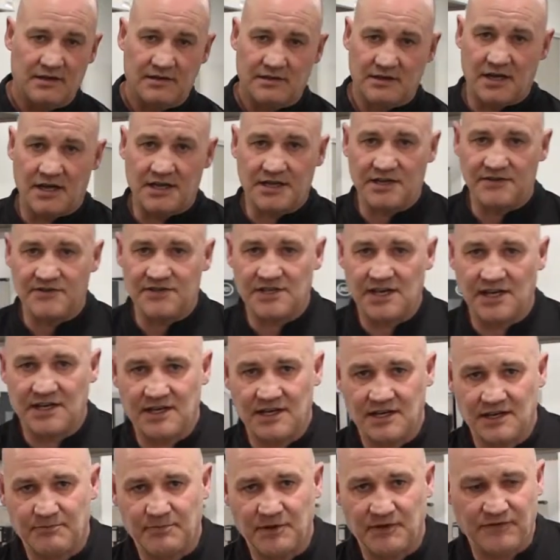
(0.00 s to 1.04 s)
Like I've said
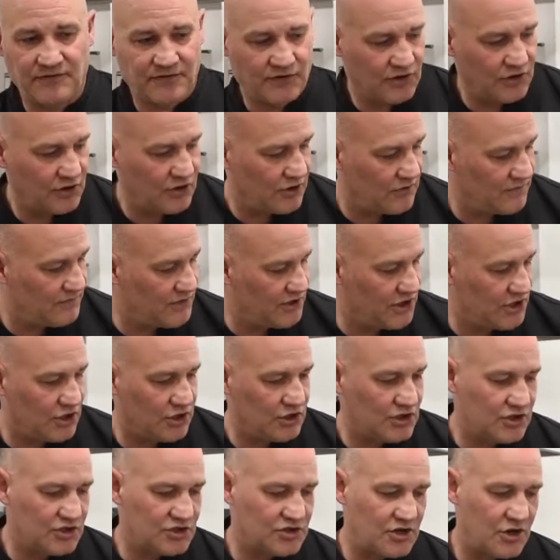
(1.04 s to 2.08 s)
it before, you
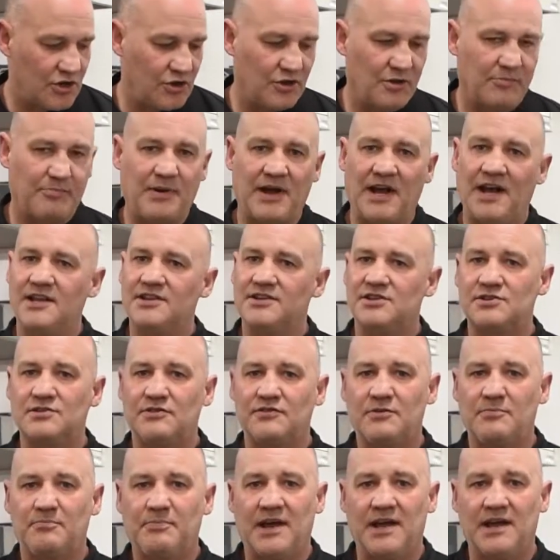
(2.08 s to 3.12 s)
control the pan, so
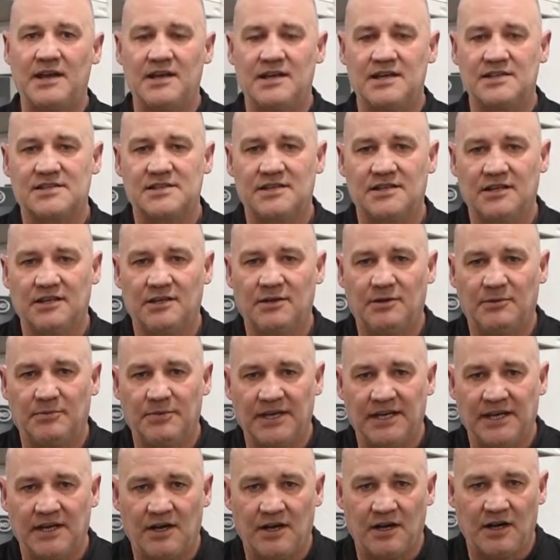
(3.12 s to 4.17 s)
if the pan gets a little
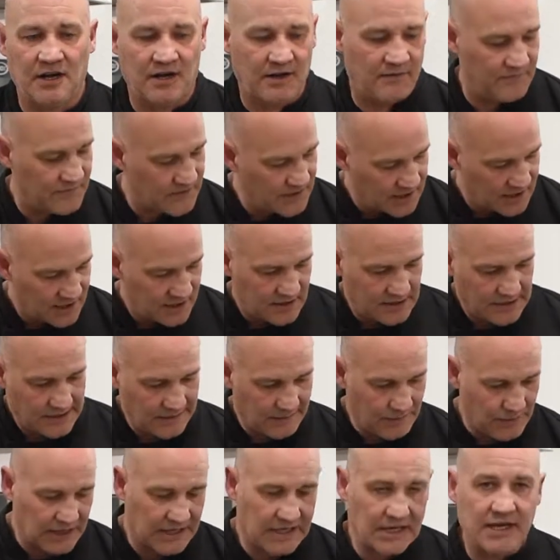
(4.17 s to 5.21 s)
bit hot,
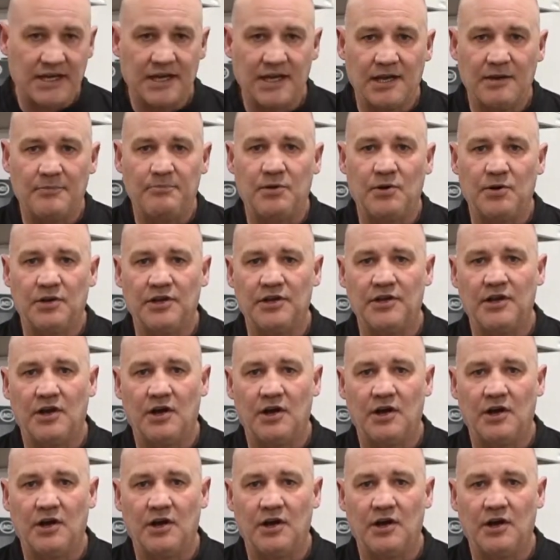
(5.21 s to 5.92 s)
then we can keep pulling it